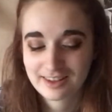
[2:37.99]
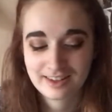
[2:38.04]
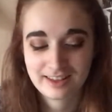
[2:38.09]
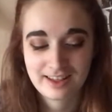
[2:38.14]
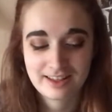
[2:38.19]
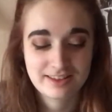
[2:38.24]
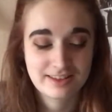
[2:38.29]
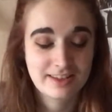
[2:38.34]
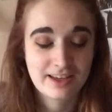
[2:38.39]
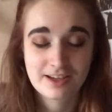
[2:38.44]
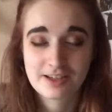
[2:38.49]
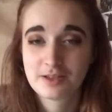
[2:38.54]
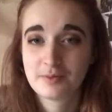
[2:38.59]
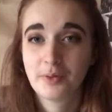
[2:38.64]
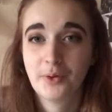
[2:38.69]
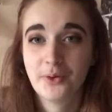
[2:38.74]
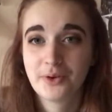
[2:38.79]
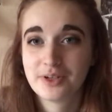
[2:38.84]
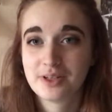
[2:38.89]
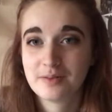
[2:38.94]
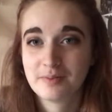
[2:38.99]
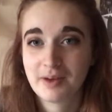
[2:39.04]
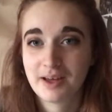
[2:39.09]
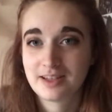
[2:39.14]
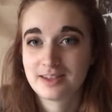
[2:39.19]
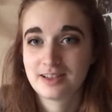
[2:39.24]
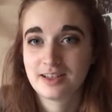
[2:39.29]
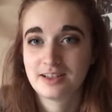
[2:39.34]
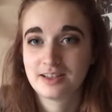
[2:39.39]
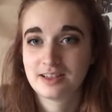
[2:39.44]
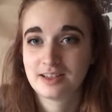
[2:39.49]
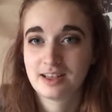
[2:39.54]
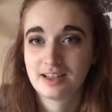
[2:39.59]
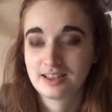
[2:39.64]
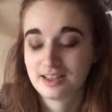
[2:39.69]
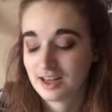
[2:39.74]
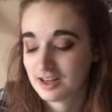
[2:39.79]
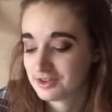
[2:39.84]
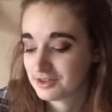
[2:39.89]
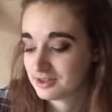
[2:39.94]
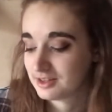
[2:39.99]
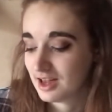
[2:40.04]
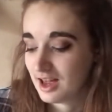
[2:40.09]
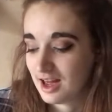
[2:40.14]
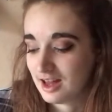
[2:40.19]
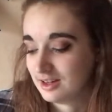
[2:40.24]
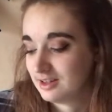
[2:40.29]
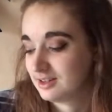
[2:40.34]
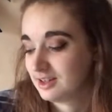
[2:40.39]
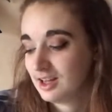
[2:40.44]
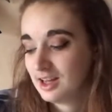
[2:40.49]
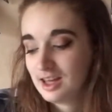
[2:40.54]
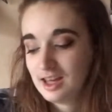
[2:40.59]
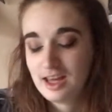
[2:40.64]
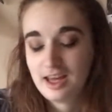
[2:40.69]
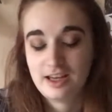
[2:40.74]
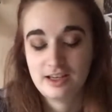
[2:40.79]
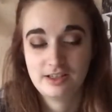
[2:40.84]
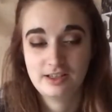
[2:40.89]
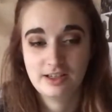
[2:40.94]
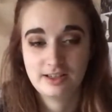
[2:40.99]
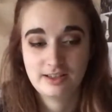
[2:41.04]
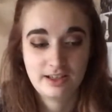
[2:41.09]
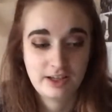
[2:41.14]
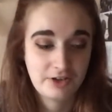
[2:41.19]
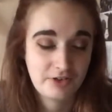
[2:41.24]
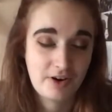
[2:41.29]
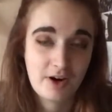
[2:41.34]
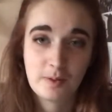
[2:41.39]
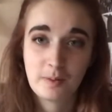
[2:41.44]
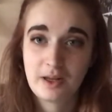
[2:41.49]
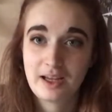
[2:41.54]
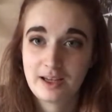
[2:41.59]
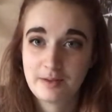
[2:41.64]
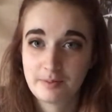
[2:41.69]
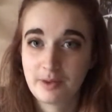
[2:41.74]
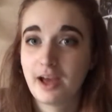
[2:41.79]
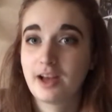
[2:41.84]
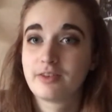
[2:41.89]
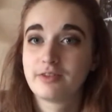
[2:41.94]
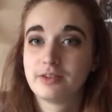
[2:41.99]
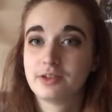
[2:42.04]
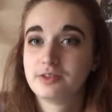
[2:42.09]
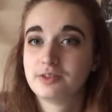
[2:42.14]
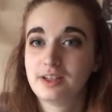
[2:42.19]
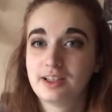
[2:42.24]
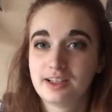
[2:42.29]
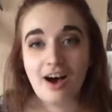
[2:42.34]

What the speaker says: it's such an important message that it tells, and it's just incredibly impactful.